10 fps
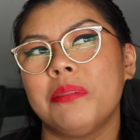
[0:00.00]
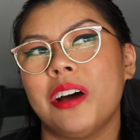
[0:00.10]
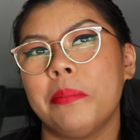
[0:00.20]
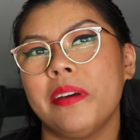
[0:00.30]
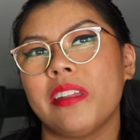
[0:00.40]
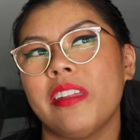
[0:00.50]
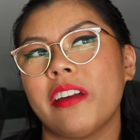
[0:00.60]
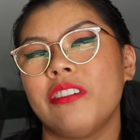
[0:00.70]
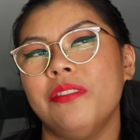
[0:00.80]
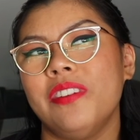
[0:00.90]
topics
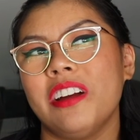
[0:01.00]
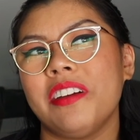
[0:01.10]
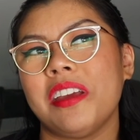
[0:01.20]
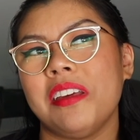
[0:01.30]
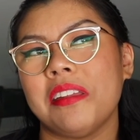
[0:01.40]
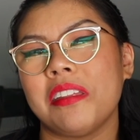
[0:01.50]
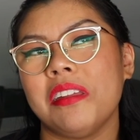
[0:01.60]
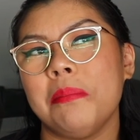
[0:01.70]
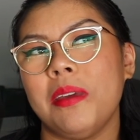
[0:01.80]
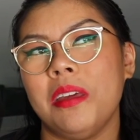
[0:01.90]
that could very
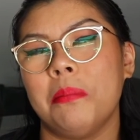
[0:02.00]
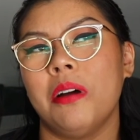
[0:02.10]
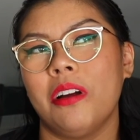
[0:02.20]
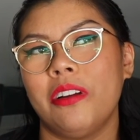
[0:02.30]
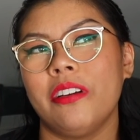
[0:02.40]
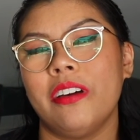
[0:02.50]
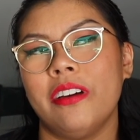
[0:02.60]
easily be a part